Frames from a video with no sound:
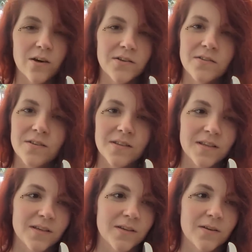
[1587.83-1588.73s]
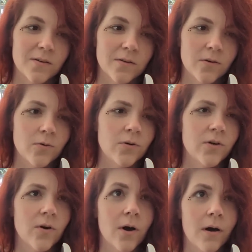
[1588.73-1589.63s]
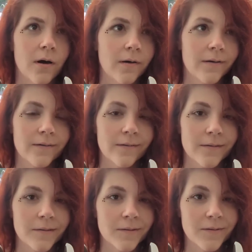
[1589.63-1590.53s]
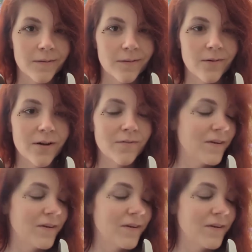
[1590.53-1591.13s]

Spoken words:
On to the coup de grace, the grand